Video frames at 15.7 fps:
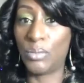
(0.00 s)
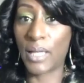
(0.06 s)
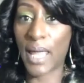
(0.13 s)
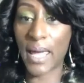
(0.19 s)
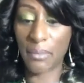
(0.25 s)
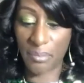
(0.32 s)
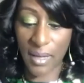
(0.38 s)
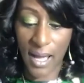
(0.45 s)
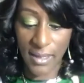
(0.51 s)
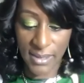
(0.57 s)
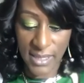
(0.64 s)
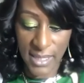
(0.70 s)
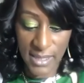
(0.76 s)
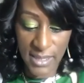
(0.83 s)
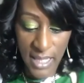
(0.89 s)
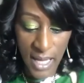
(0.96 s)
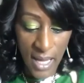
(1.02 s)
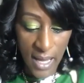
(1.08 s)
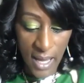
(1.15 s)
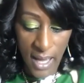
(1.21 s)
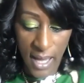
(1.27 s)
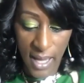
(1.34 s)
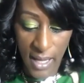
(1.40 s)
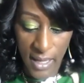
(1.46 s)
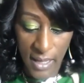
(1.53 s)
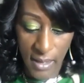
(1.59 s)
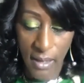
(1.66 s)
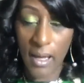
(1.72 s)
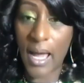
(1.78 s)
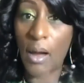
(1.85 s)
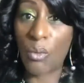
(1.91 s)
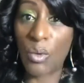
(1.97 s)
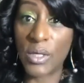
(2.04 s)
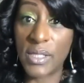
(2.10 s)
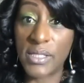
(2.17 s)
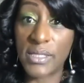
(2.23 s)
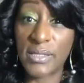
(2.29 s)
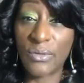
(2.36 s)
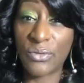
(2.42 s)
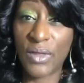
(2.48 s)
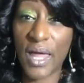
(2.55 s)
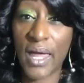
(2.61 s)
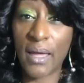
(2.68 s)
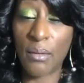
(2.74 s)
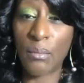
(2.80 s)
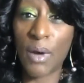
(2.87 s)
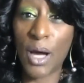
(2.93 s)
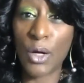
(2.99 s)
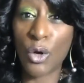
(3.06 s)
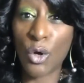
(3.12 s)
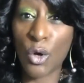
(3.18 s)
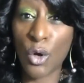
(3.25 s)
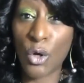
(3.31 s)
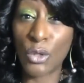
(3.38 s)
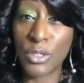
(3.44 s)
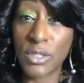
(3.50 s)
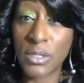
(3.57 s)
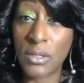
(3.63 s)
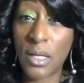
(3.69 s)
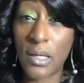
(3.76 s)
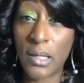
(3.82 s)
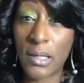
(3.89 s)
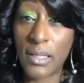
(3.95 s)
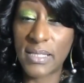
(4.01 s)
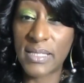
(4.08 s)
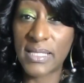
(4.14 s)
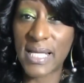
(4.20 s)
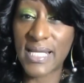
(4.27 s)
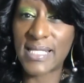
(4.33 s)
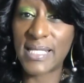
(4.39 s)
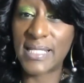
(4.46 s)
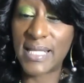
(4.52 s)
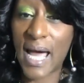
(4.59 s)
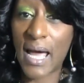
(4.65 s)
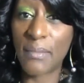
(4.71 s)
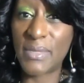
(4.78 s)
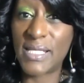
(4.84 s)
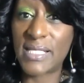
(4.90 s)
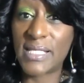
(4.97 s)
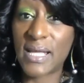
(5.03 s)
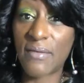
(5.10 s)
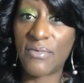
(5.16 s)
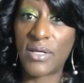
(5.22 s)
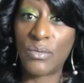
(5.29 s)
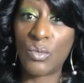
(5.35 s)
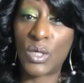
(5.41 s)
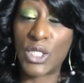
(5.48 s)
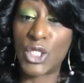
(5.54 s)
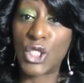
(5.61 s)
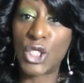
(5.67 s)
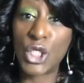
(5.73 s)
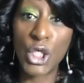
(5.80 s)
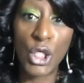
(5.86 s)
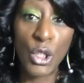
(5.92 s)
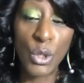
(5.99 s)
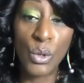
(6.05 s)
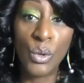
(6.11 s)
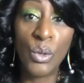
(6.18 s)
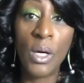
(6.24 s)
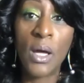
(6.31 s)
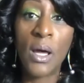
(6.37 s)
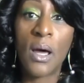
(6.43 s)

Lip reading: black boxes, and I want to thank my girl Sexy Diamond 712.